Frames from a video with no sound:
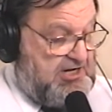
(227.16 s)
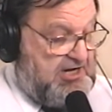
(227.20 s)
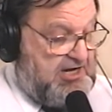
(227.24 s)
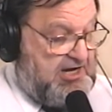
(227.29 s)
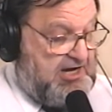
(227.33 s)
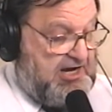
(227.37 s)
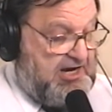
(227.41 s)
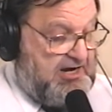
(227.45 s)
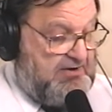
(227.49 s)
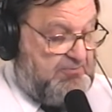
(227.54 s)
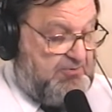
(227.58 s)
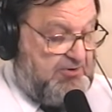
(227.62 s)

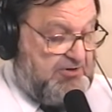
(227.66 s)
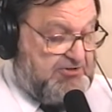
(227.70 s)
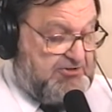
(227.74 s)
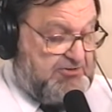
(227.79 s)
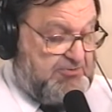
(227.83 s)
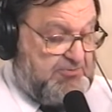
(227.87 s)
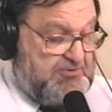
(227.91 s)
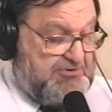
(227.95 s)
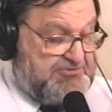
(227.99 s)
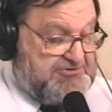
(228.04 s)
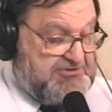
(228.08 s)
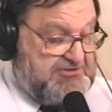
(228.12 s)
I wonder
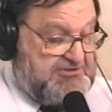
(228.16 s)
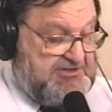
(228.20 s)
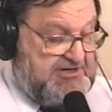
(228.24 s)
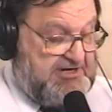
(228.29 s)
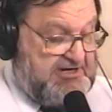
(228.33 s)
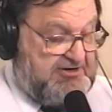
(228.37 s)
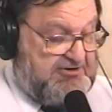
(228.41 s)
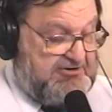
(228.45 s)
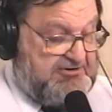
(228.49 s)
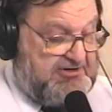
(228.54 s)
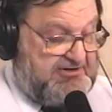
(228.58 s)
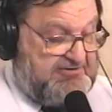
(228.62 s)
what the
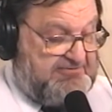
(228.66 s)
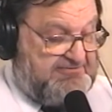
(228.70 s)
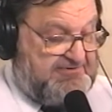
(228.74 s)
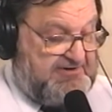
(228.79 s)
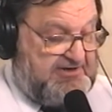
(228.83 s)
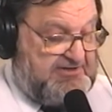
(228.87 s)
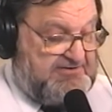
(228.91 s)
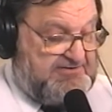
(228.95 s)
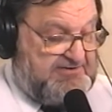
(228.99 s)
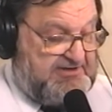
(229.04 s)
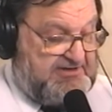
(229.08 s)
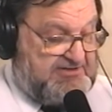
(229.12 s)
narrative
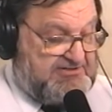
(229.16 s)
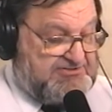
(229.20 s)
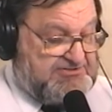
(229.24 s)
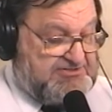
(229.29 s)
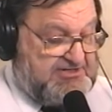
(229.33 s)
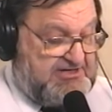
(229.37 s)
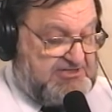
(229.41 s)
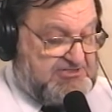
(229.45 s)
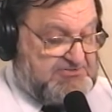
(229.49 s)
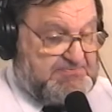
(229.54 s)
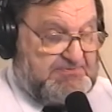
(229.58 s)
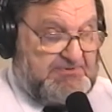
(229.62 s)
and the
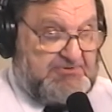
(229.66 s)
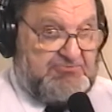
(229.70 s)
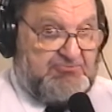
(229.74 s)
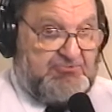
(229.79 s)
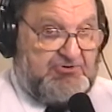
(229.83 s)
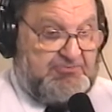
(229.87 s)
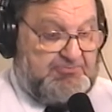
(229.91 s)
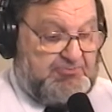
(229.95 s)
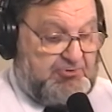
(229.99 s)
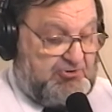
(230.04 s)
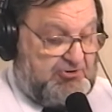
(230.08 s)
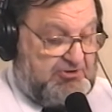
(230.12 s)
assessment
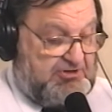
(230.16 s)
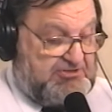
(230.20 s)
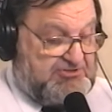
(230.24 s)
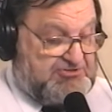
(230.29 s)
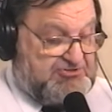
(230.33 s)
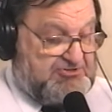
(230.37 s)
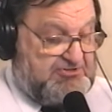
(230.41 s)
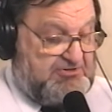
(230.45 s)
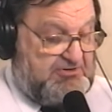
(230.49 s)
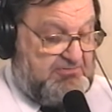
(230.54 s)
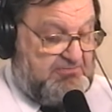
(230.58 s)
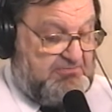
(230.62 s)

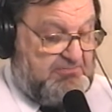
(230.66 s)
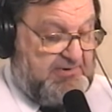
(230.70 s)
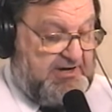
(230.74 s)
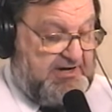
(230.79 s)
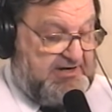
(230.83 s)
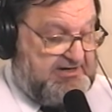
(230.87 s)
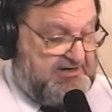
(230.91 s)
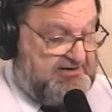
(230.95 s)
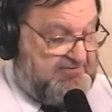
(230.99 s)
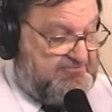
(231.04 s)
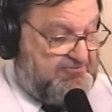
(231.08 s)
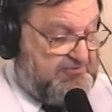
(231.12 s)
reports
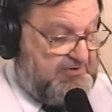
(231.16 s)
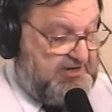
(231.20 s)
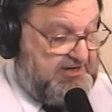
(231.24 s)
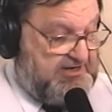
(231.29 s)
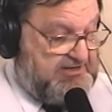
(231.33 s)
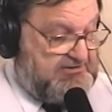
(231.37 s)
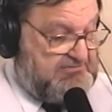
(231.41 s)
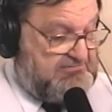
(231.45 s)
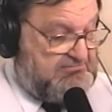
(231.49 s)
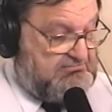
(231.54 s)
might have read.